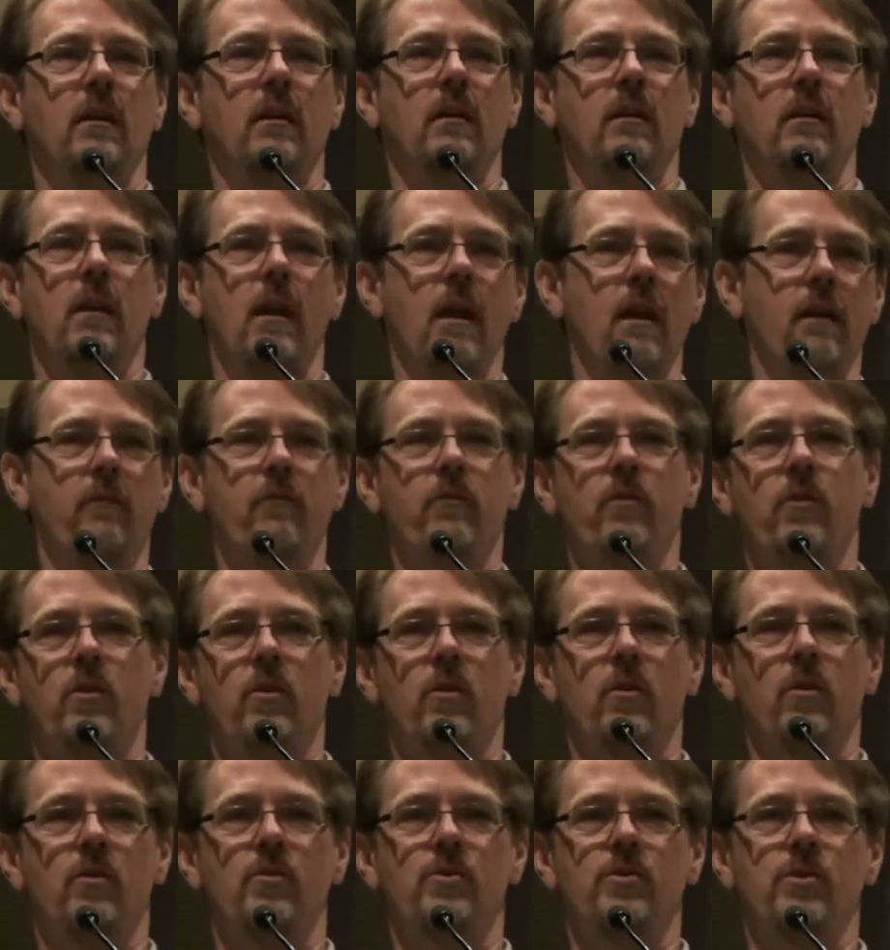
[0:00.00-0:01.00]

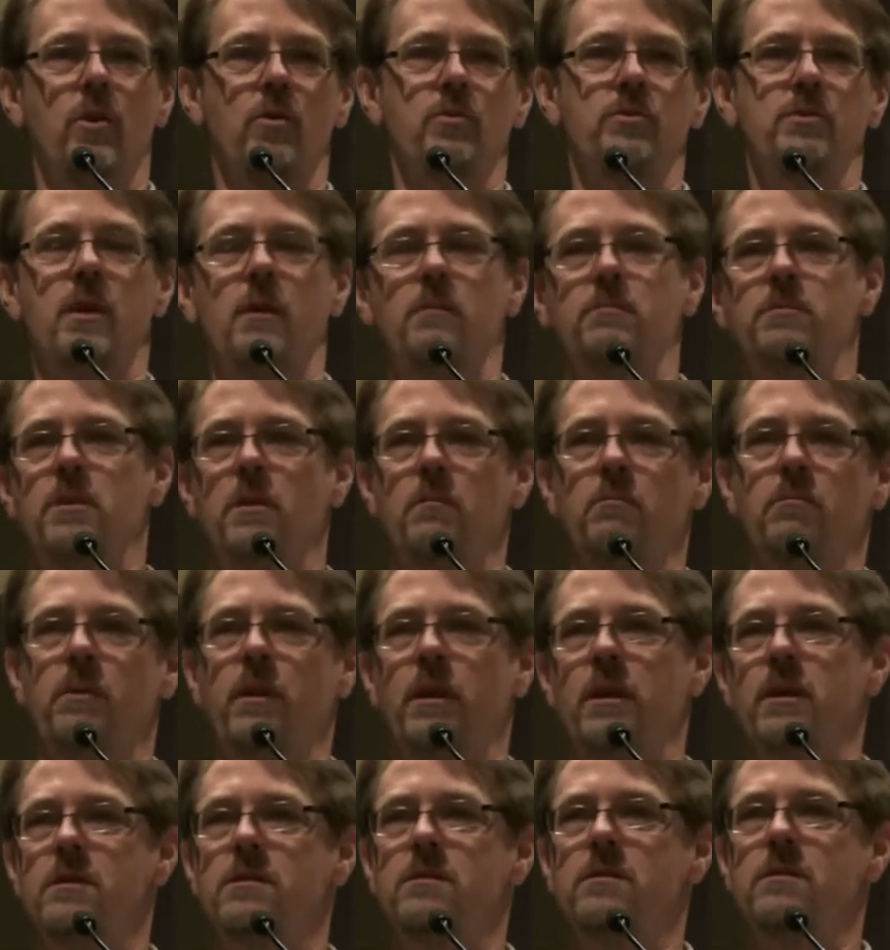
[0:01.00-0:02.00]
never shows up
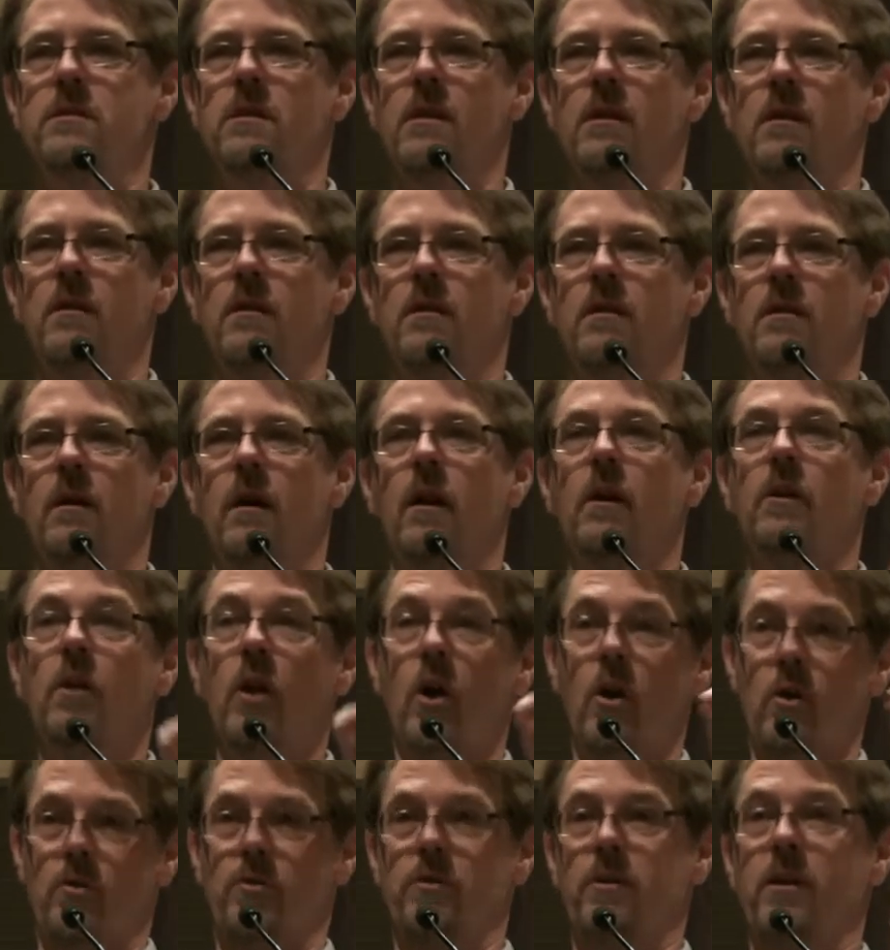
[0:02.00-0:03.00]
someplace
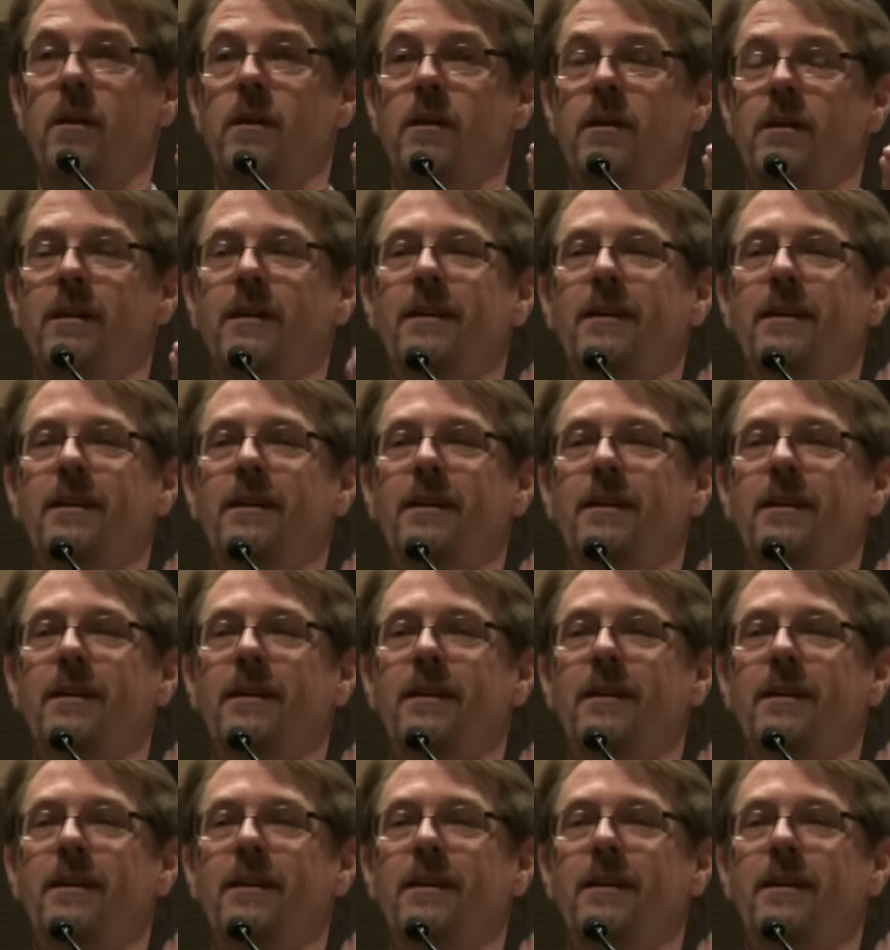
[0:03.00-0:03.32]
alone.